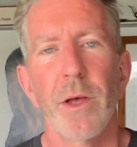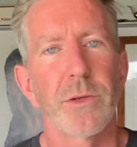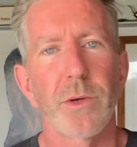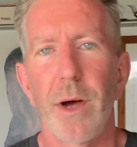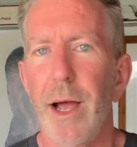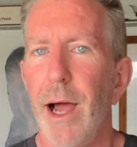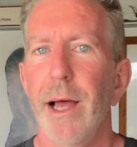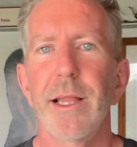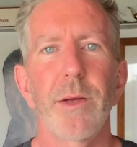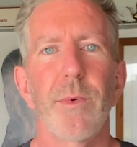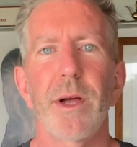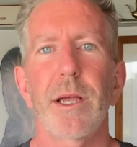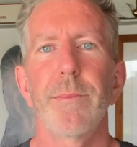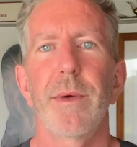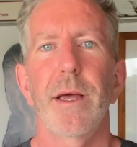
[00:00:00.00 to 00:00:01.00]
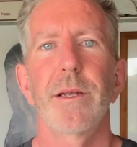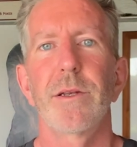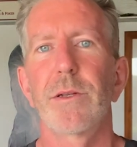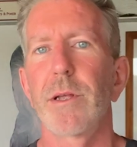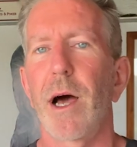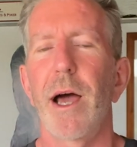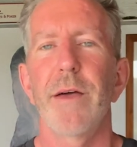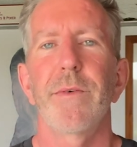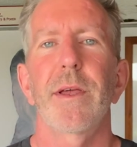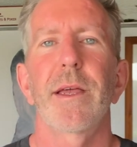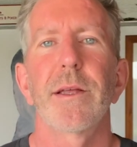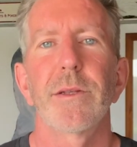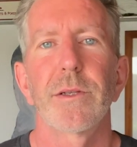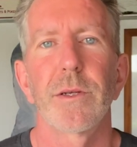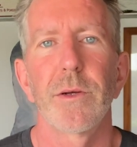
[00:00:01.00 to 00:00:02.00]
So I highly recommend diving
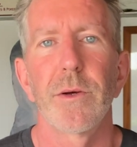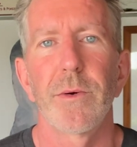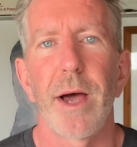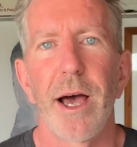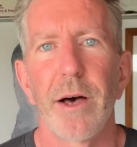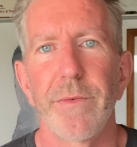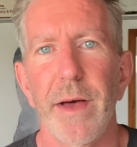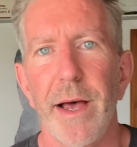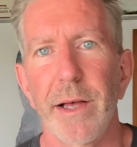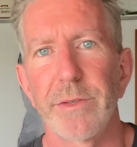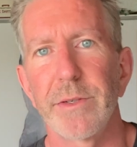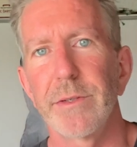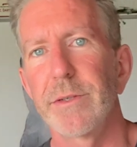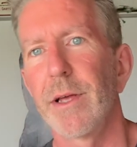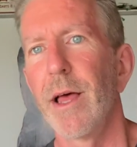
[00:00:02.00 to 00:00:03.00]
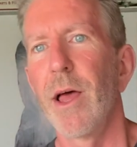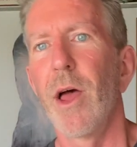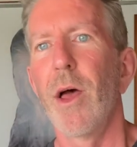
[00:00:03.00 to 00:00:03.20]
into alpha acids.